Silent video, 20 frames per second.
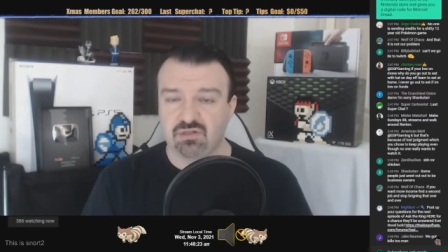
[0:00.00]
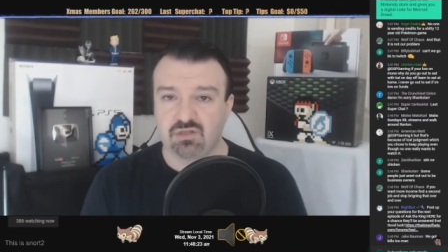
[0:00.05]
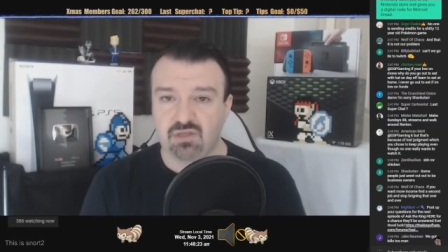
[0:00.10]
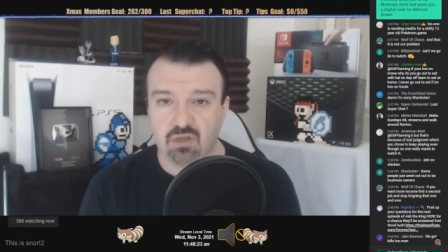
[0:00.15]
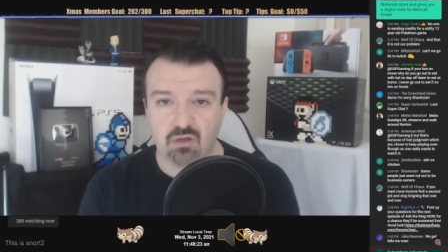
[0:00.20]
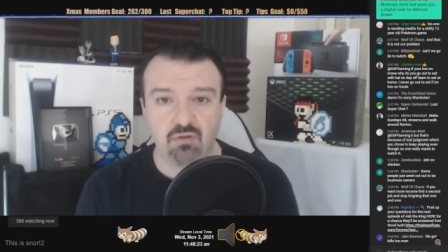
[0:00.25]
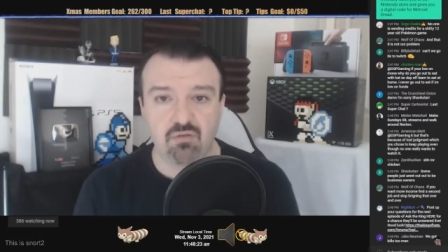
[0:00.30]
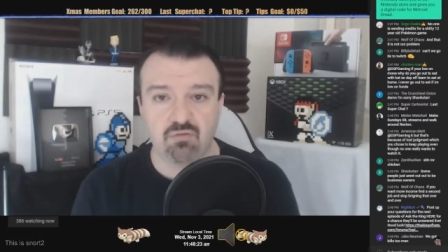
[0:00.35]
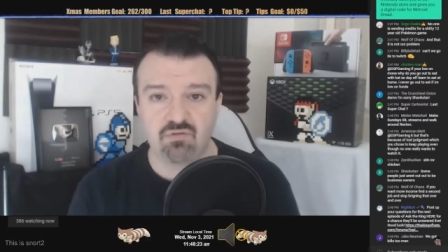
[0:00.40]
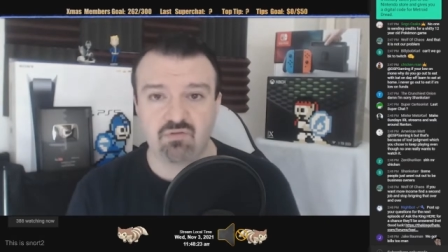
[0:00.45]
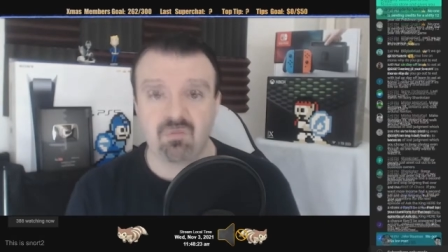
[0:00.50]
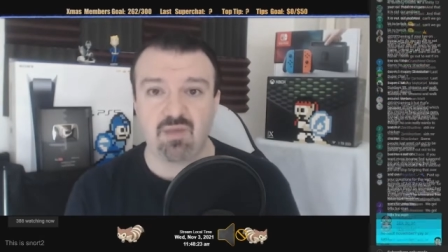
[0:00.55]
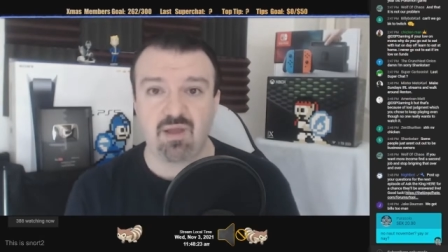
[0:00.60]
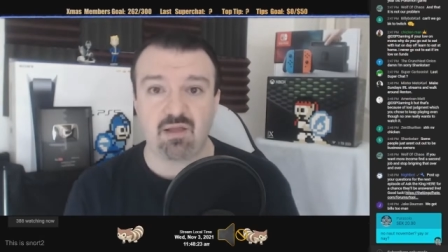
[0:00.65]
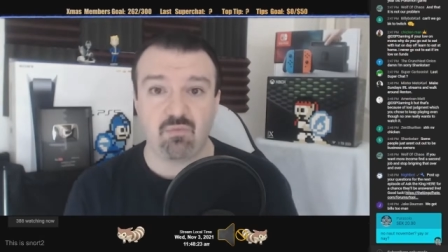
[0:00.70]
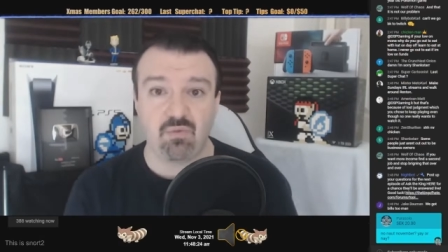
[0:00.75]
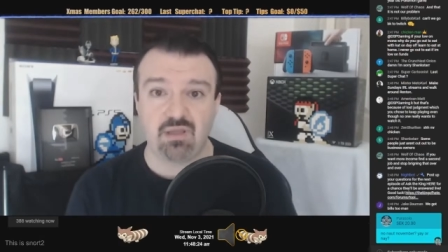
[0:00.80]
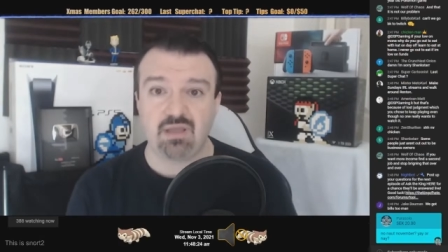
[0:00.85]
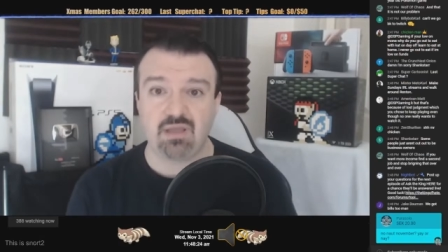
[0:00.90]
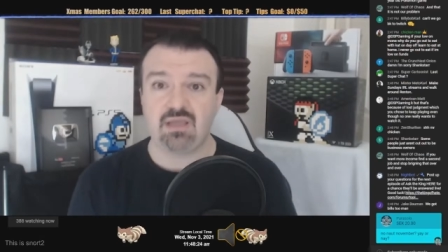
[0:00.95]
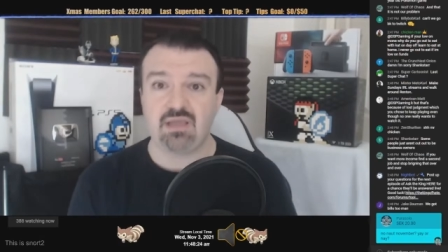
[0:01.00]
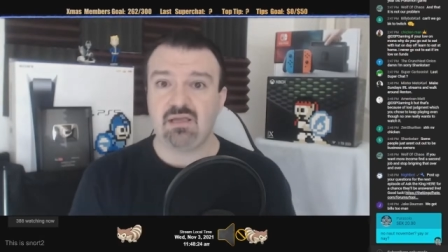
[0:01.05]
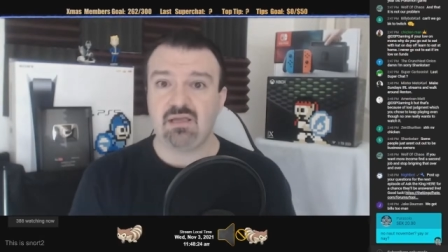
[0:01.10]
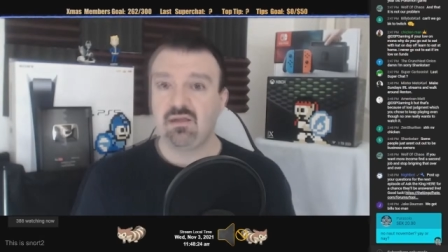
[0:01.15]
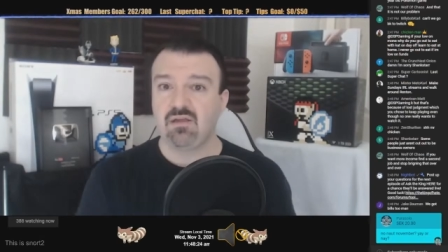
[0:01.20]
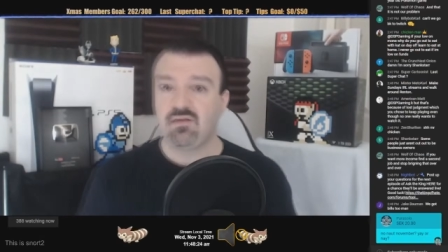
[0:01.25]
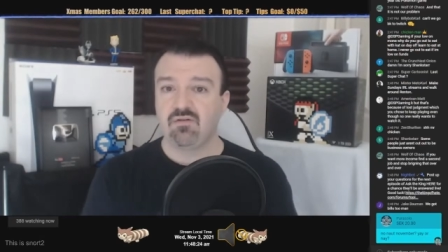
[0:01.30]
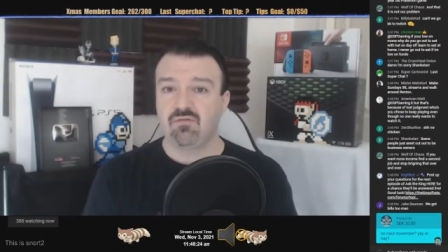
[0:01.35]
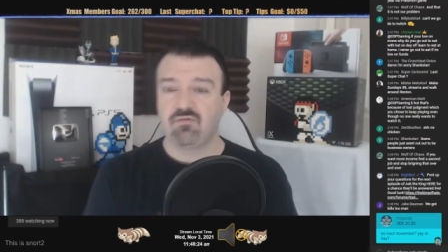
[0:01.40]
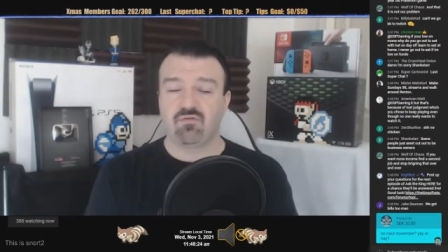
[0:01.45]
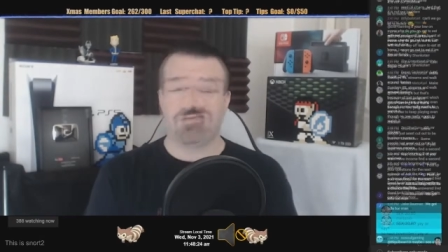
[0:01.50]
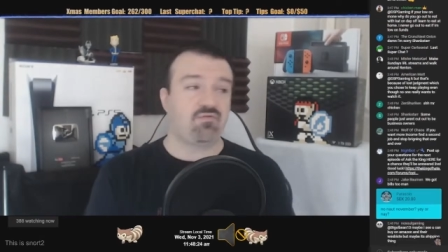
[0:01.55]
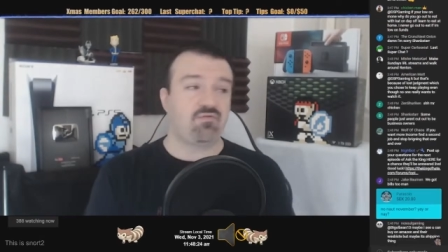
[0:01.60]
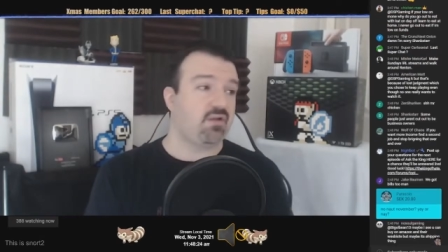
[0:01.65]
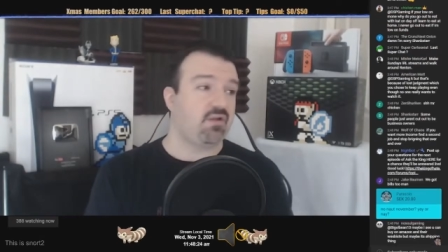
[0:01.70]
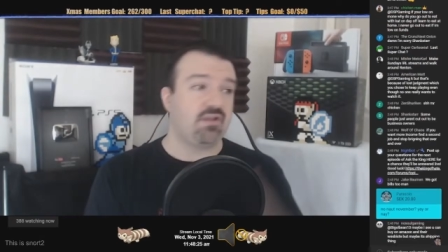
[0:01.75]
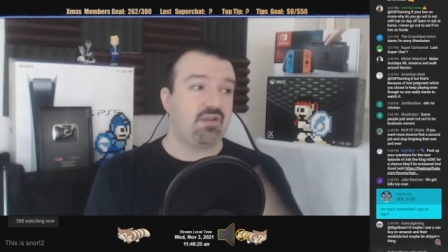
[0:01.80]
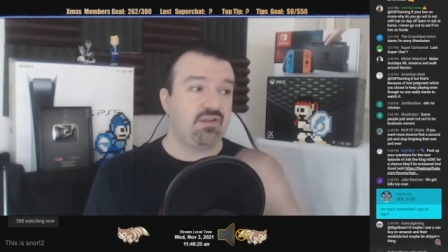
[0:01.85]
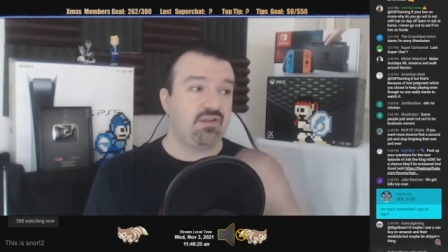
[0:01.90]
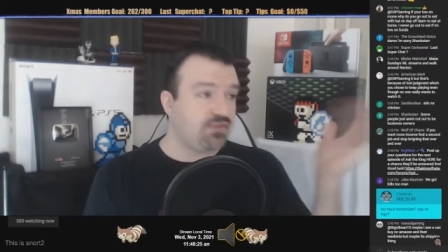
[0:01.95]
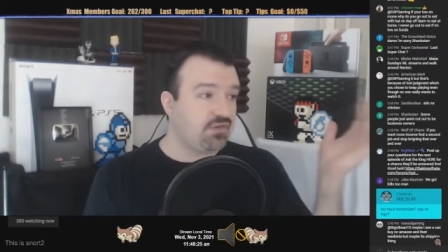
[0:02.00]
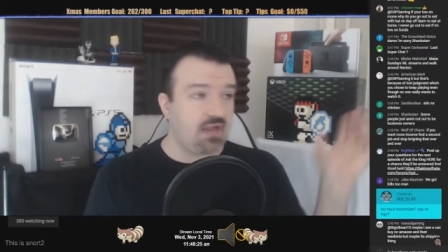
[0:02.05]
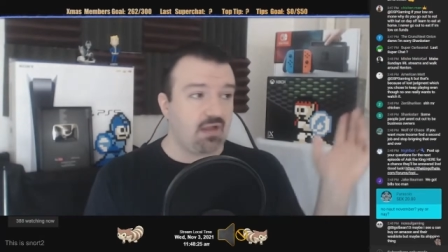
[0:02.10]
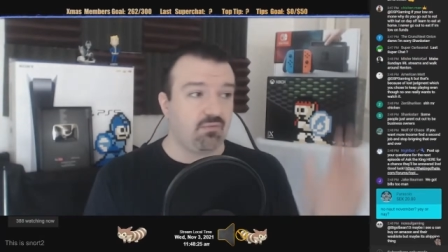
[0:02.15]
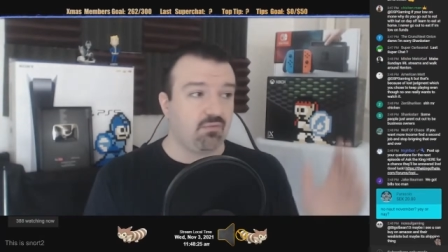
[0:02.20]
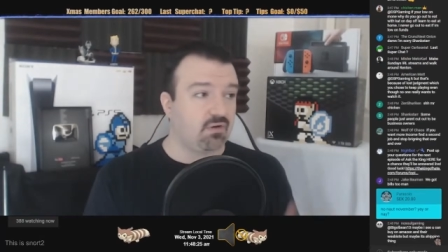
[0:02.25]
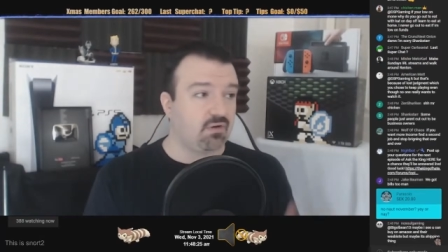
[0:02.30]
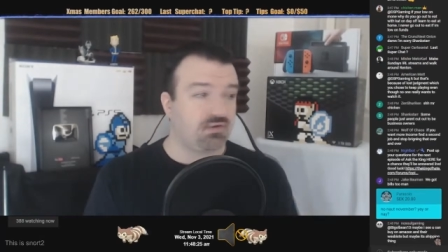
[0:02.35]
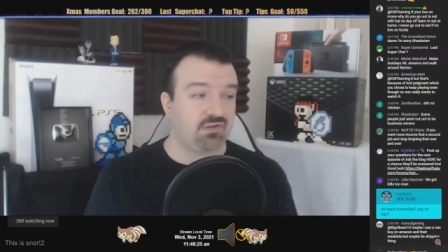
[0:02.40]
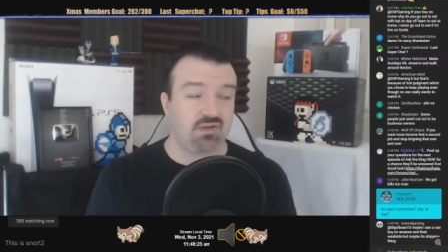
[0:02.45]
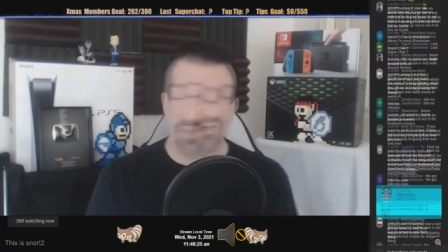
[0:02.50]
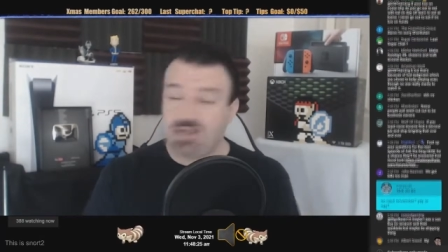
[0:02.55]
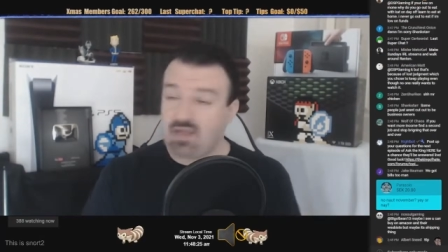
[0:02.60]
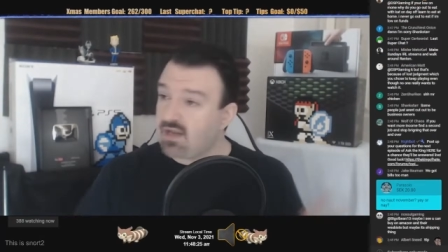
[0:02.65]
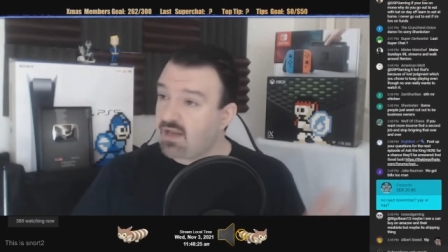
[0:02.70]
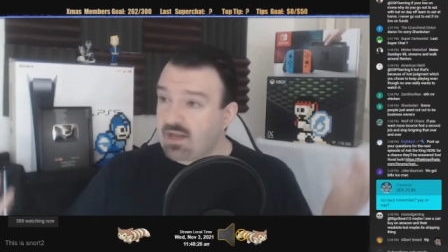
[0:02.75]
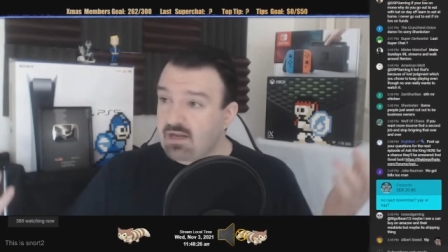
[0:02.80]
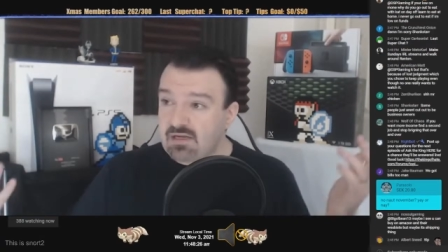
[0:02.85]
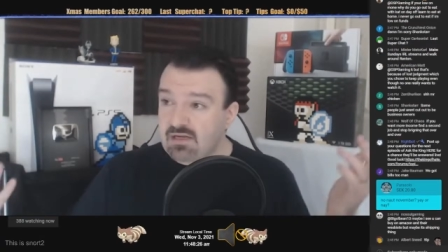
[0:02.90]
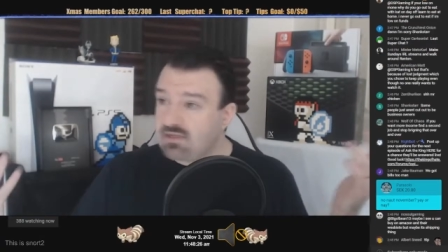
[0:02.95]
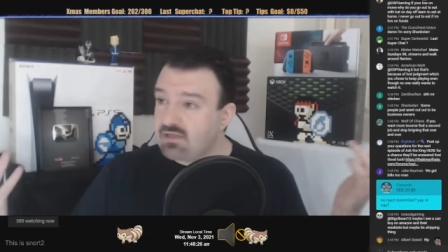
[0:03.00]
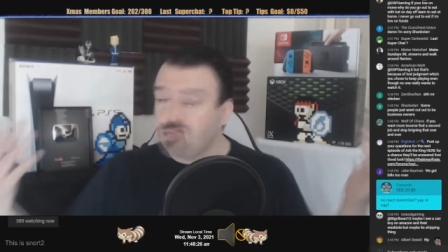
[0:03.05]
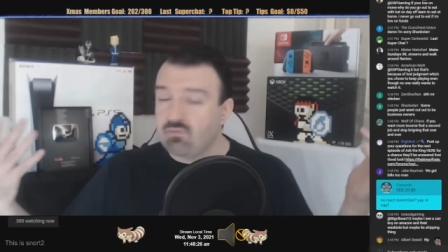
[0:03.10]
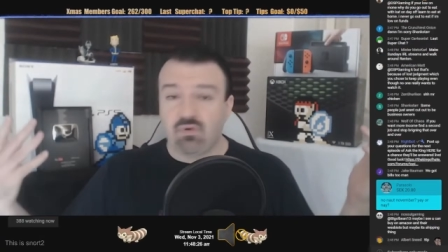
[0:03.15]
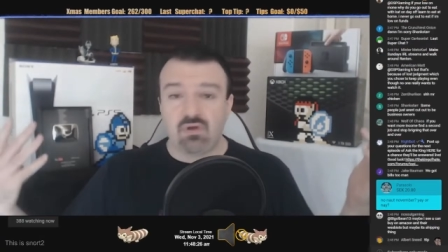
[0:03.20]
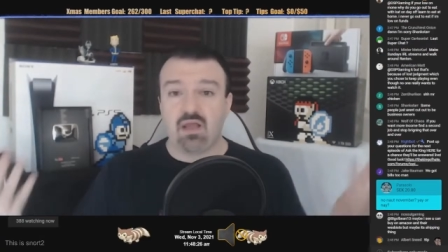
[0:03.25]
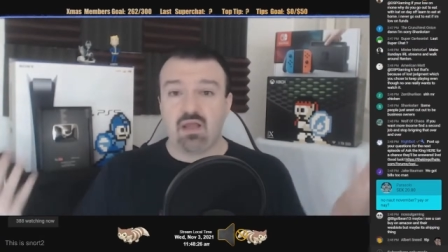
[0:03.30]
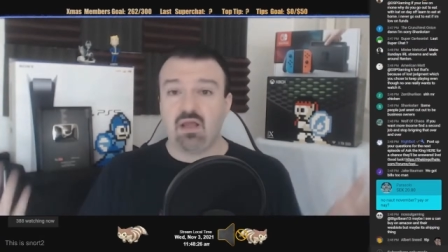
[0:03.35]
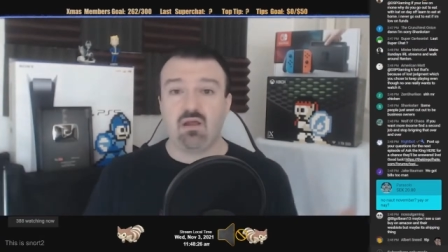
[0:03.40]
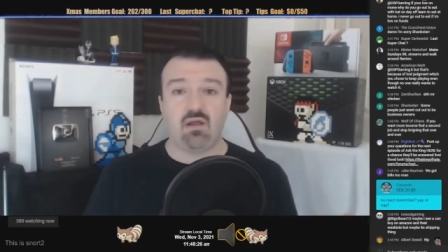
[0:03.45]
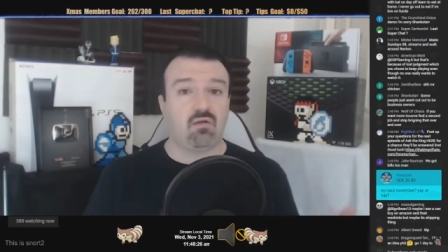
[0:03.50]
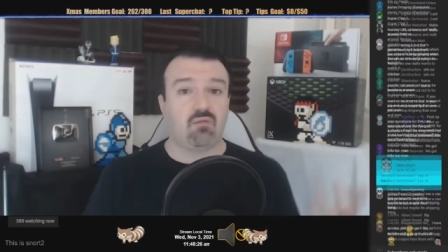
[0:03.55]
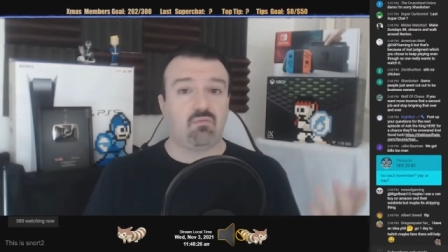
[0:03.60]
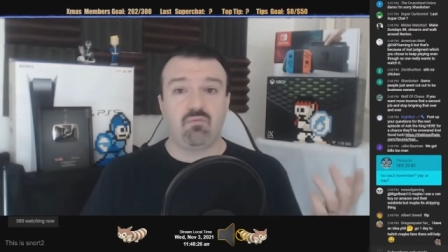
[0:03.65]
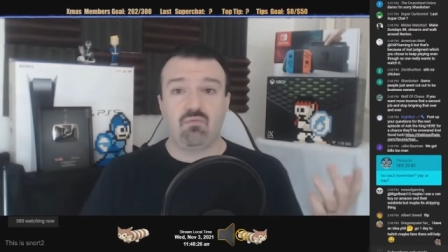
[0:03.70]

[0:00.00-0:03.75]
codes my way for various networks. And again, anything would help.